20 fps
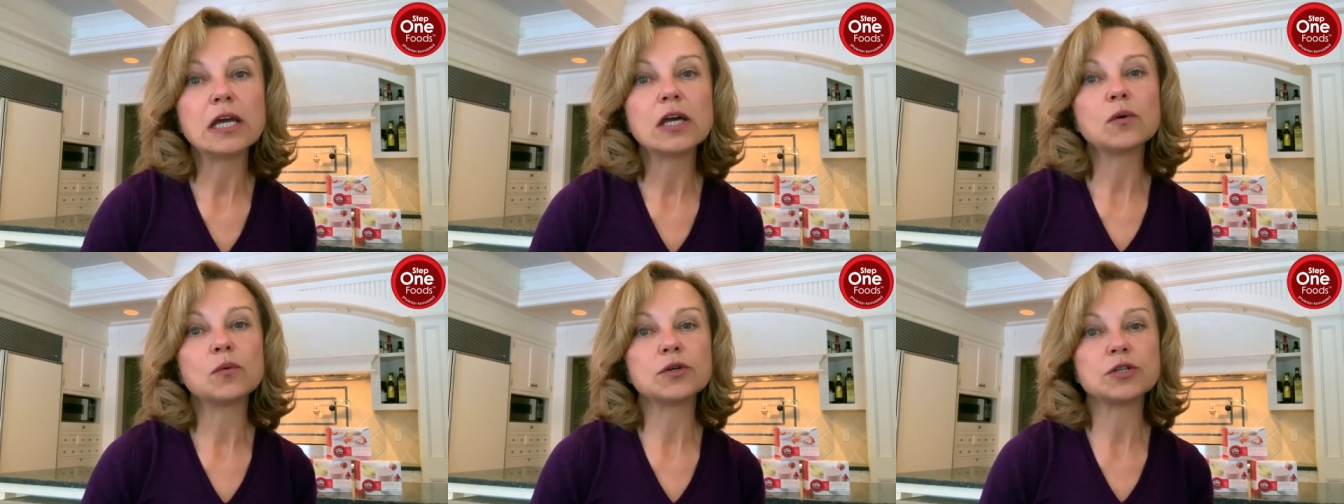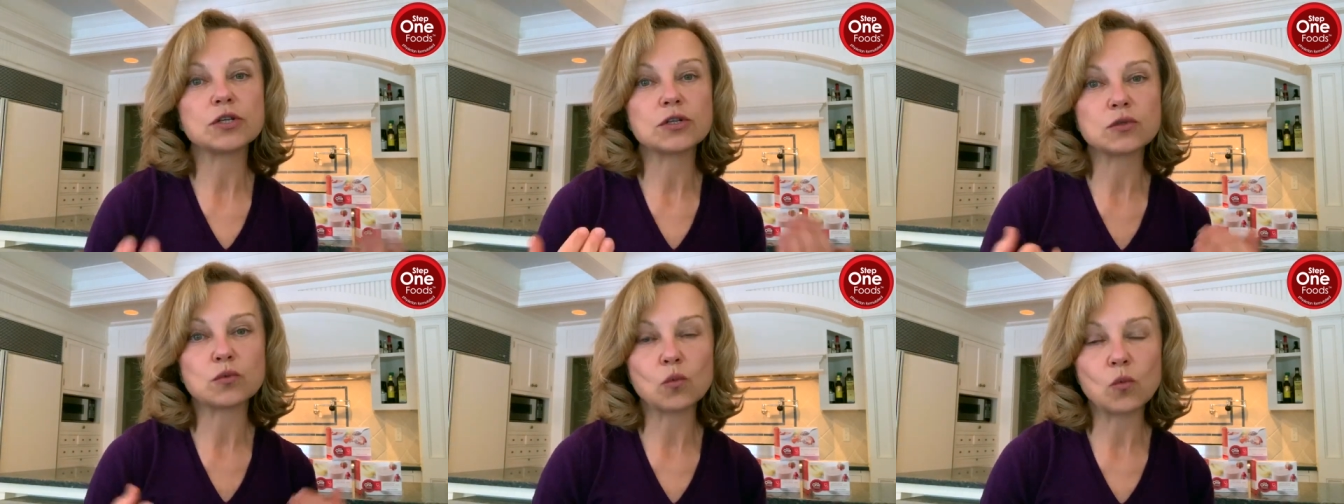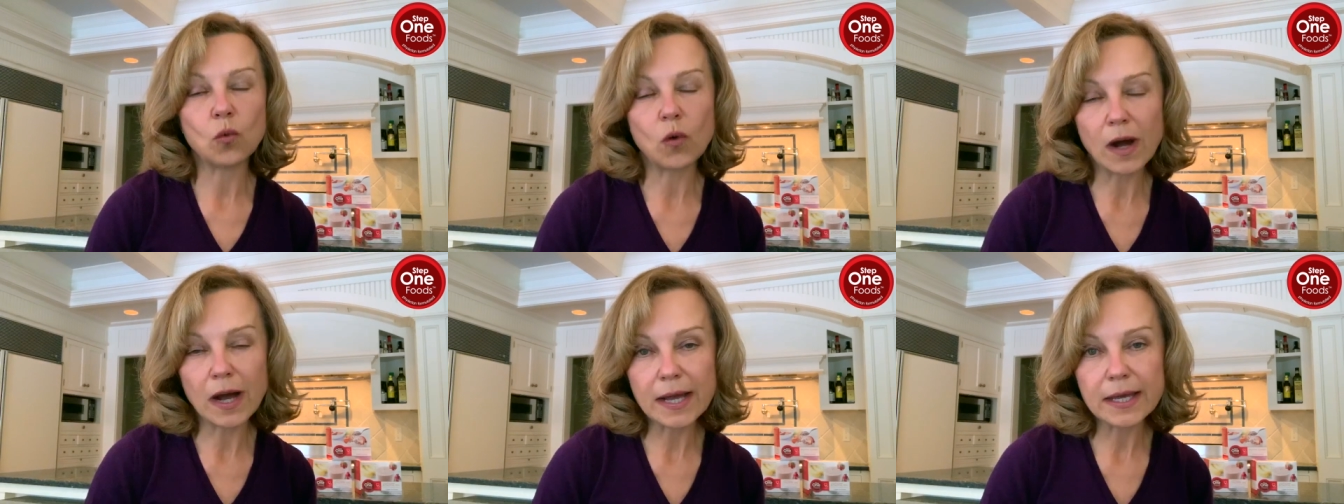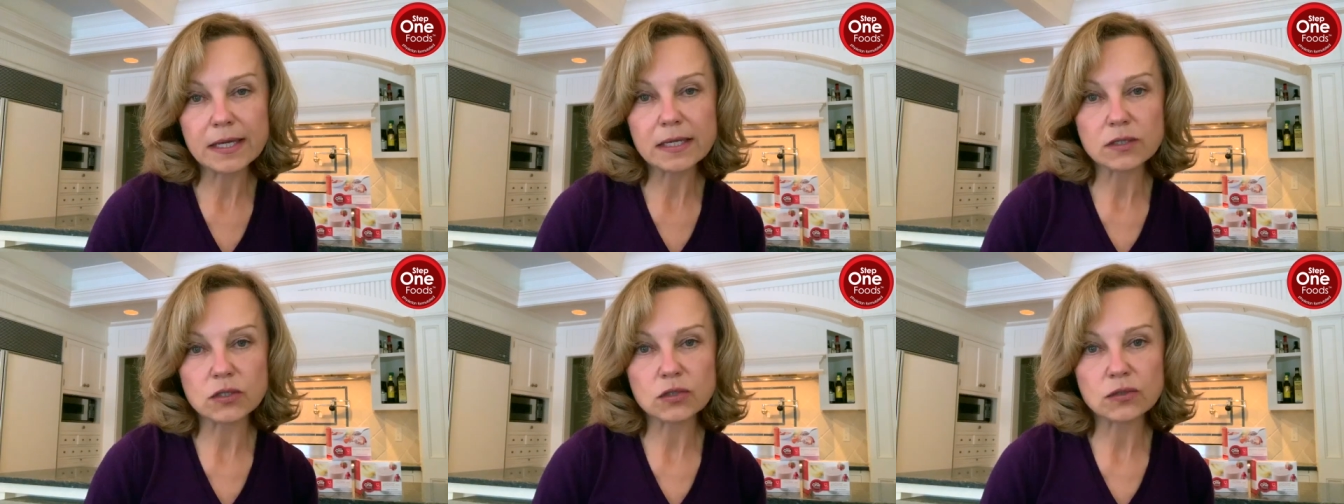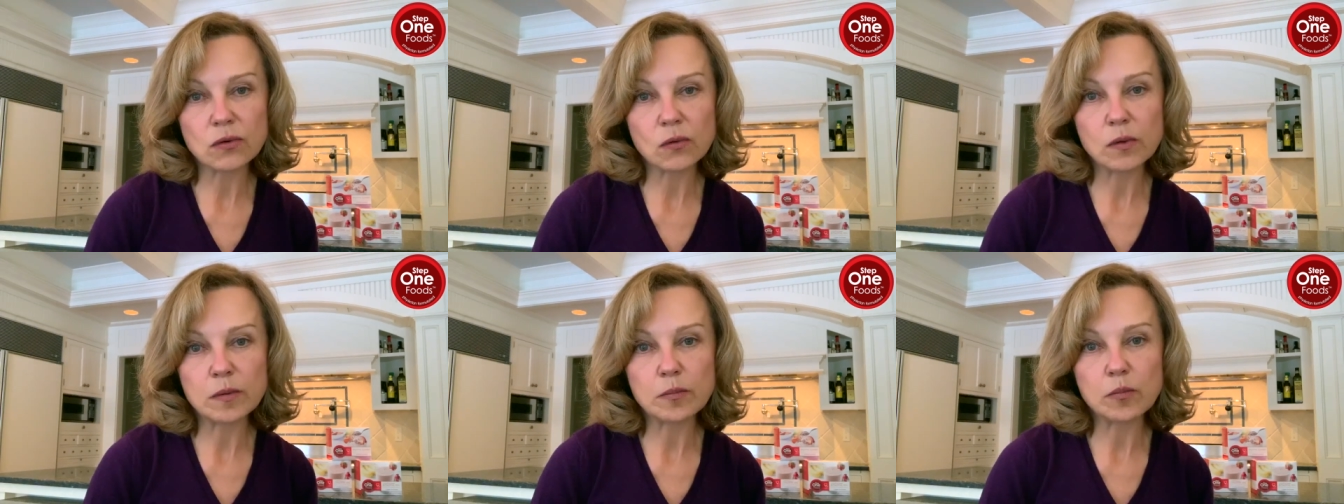which is why it's
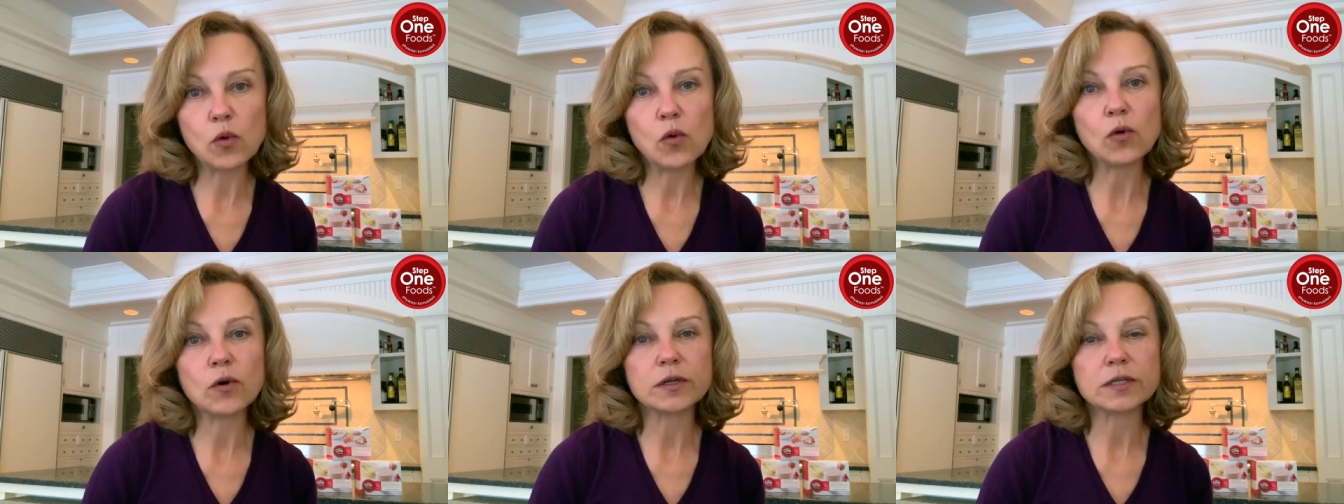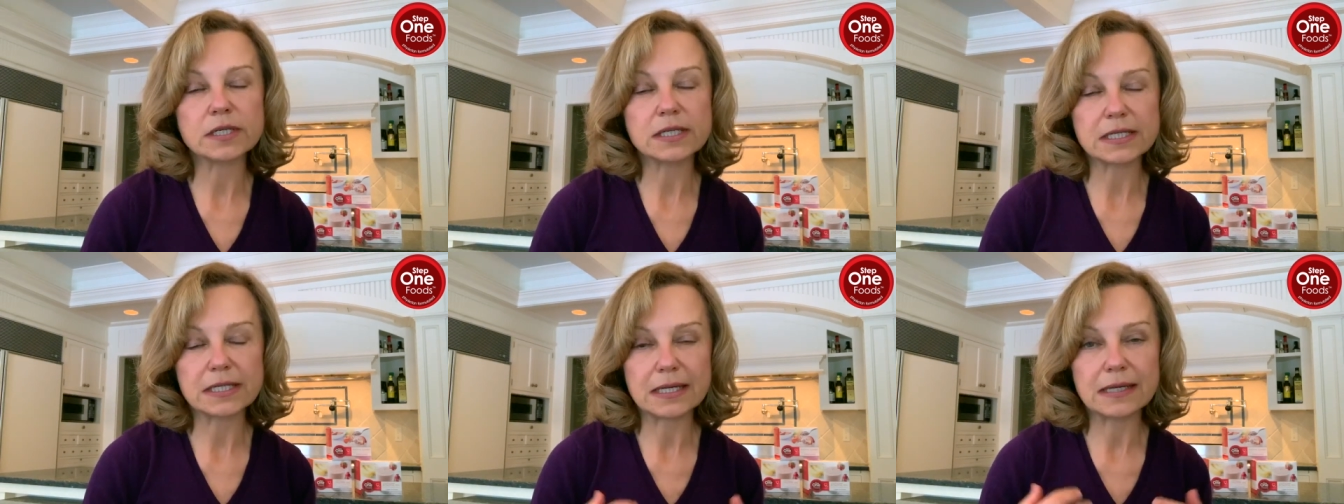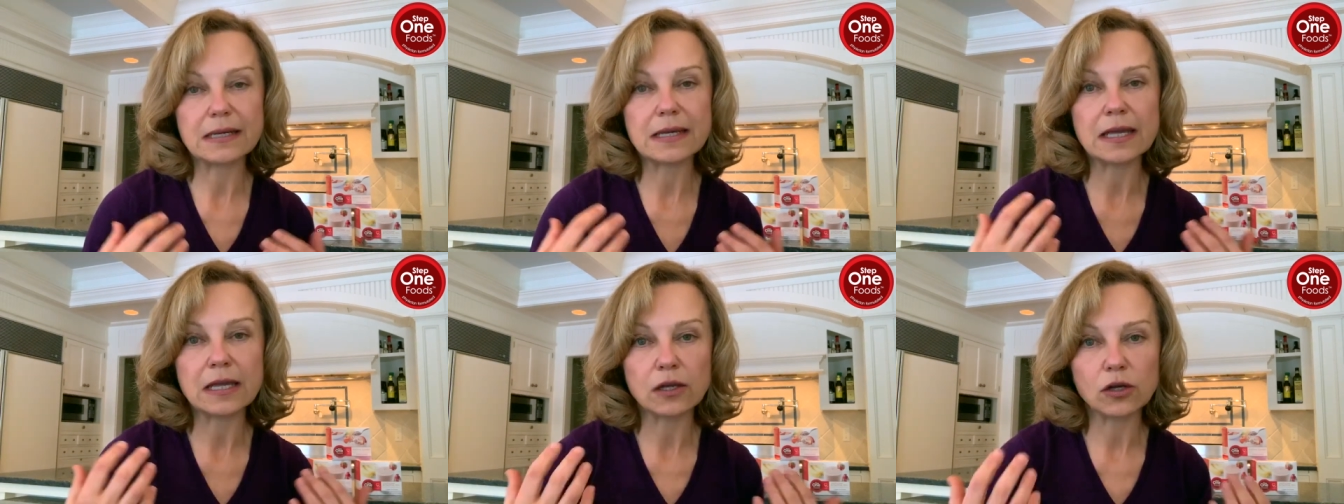so important to